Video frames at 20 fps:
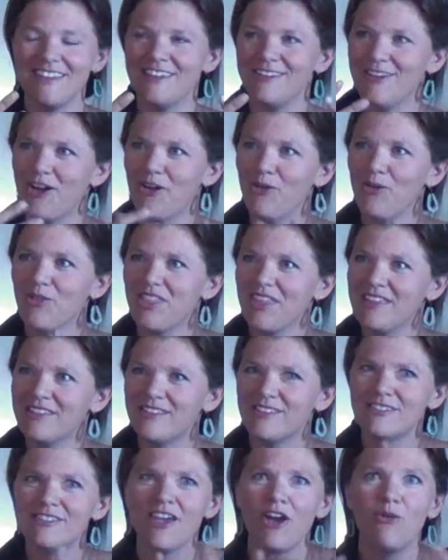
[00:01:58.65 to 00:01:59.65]
you know, that's
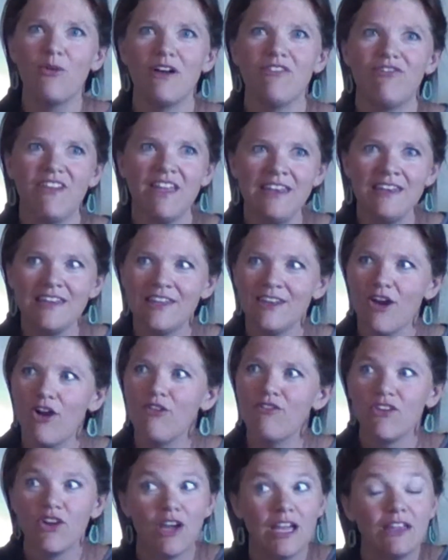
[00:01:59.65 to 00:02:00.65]
so offended
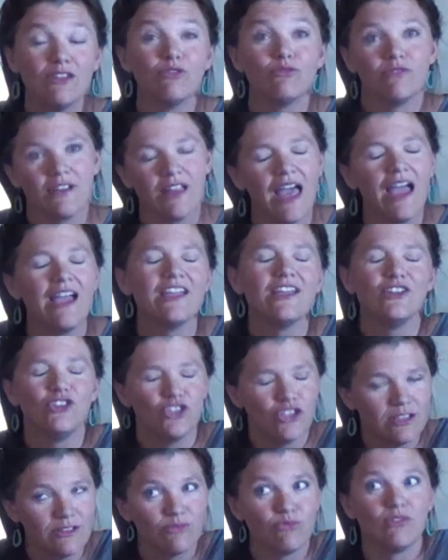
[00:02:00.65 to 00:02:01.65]
over it's really,
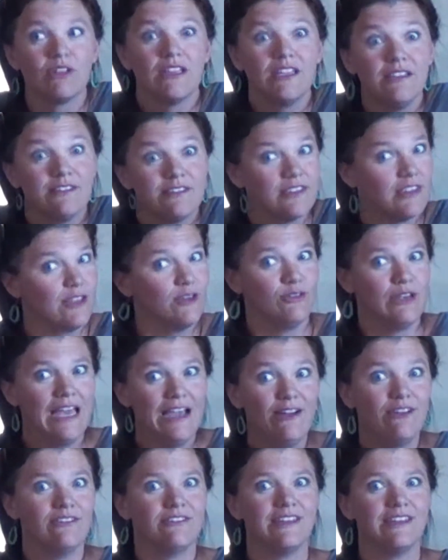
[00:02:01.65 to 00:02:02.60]
just really slow down.